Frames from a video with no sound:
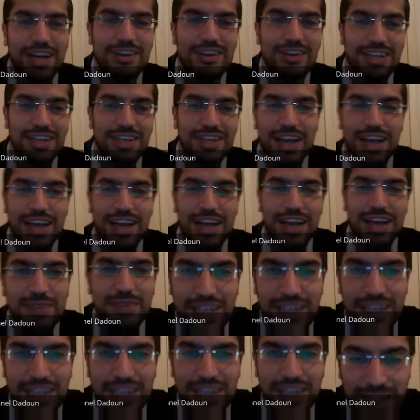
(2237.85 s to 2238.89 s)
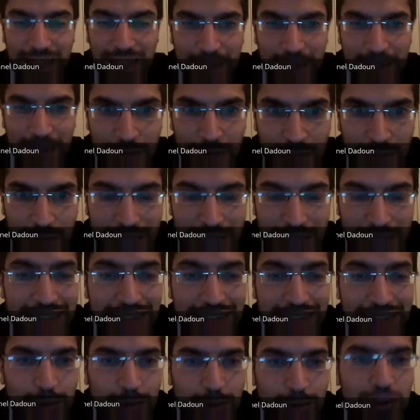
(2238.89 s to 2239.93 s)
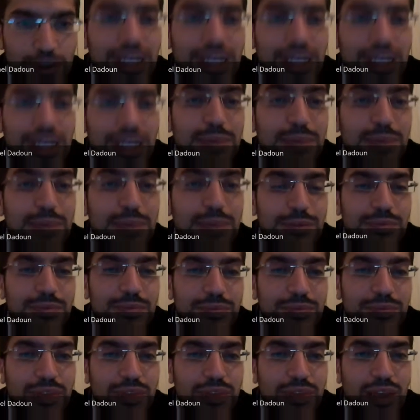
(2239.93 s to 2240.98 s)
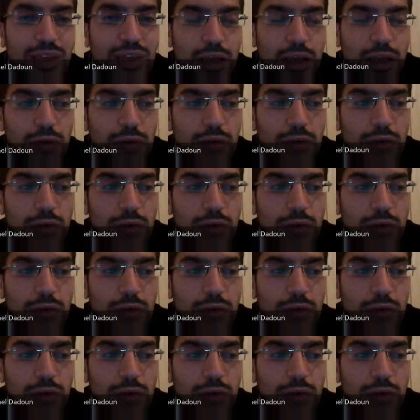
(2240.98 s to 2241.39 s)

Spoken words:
You have to go for the courage and be there. That is the Moshe Rabbeinu.